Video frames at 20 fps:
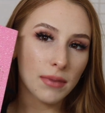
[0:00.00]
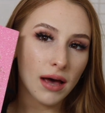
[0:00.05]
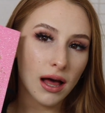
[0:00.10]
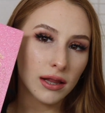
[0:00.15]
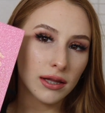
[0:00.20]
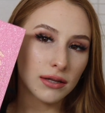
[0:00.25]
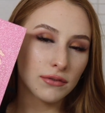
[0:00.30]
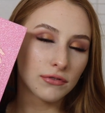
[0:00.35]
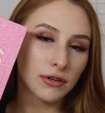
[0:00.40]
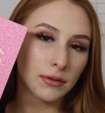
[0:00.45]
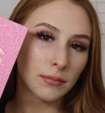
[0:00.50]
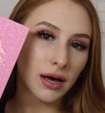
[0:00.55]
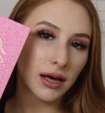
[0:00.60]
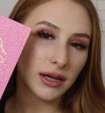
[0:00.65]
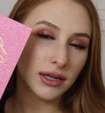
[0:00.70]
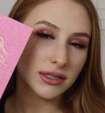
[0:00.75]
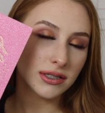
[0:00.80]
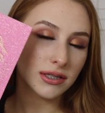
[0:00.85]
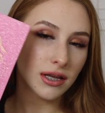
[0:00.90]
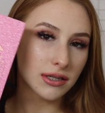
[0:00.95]
palette from
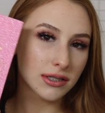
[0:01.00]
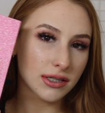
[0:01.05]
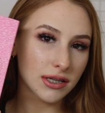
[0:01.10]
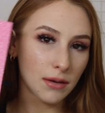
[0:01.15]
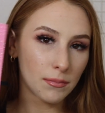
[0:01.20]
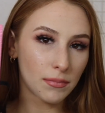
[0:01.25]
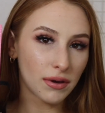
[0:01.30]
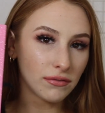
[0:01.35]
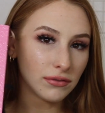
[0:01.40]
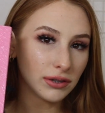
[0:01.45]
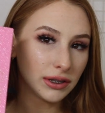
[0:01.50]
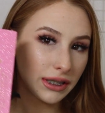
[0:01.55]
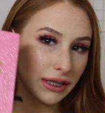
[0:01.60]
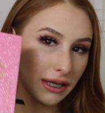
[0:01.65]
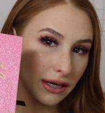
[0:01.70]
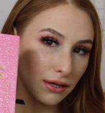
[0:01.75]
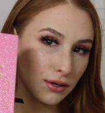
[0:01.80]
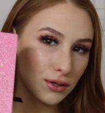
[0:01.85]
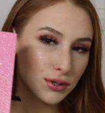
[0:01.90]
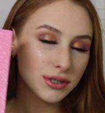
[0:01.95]
Anastasia Beverly
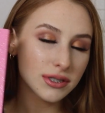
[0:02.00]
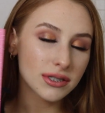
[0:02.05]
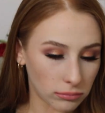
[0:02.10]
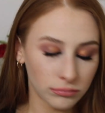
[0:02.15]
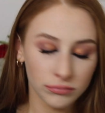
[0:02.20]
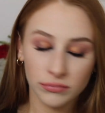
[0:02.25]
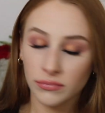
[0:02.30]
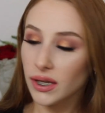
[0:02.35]
Hills.